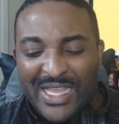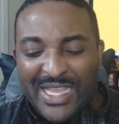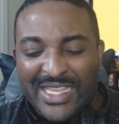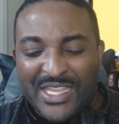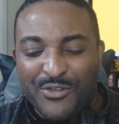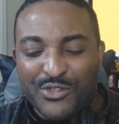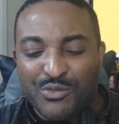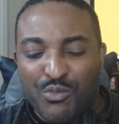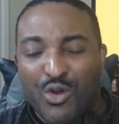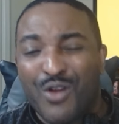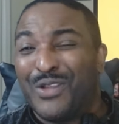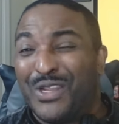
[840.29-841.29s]
like he was
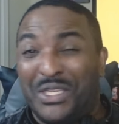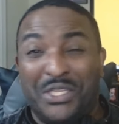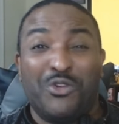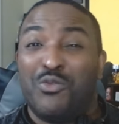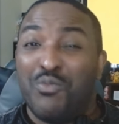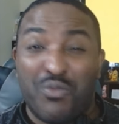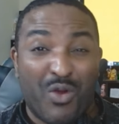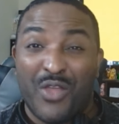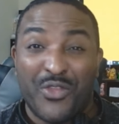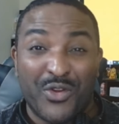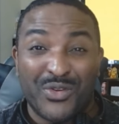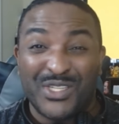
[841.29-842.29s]
more of a little
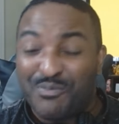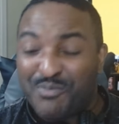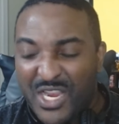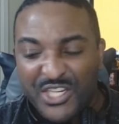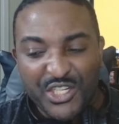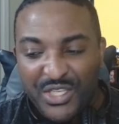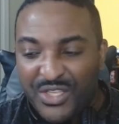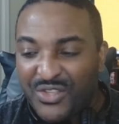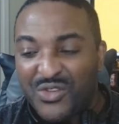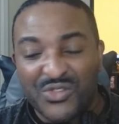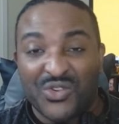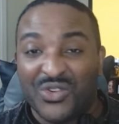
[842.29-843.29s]
brother, especially in
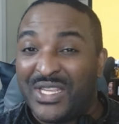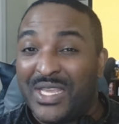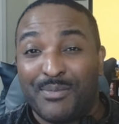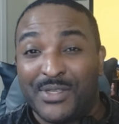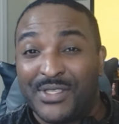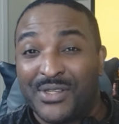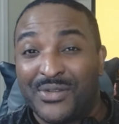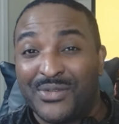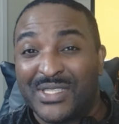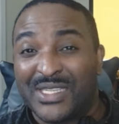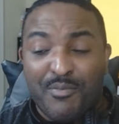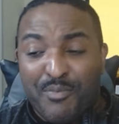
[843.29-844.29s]
those early
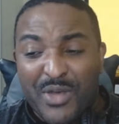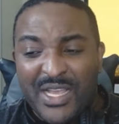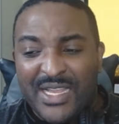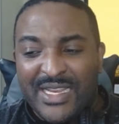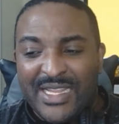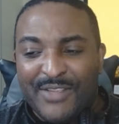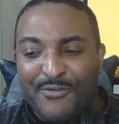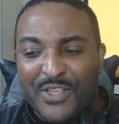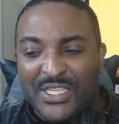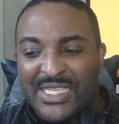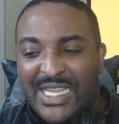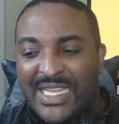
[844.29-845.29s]
episodes. But it
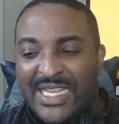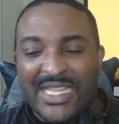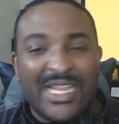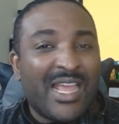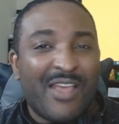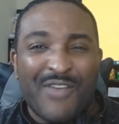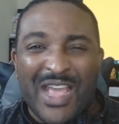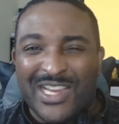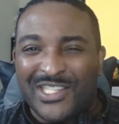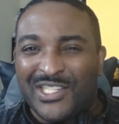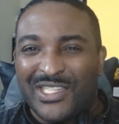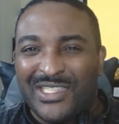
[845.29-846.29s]
feels like in the live
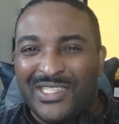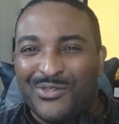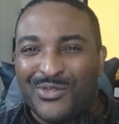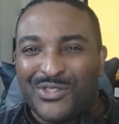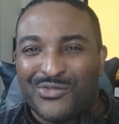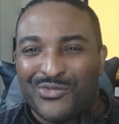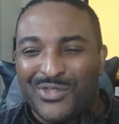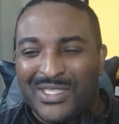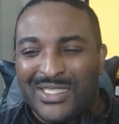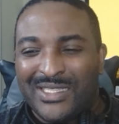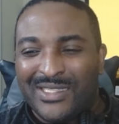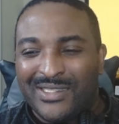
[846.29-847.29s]
action, he was
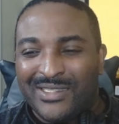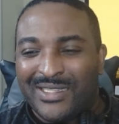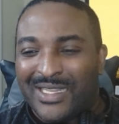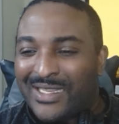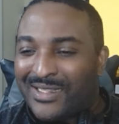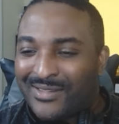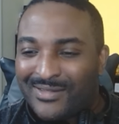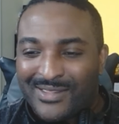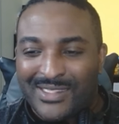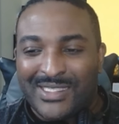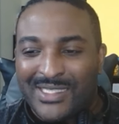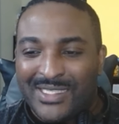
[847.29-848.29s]
really like
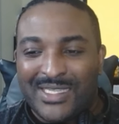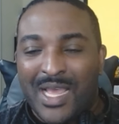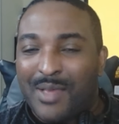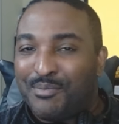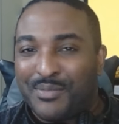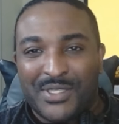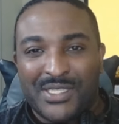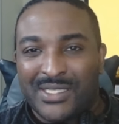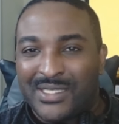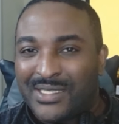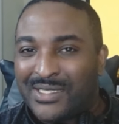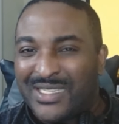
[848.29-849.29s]

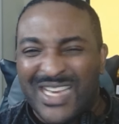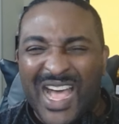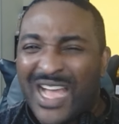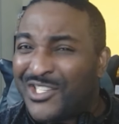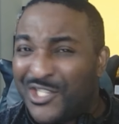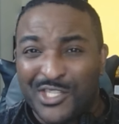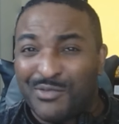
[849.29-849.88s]
steps, notches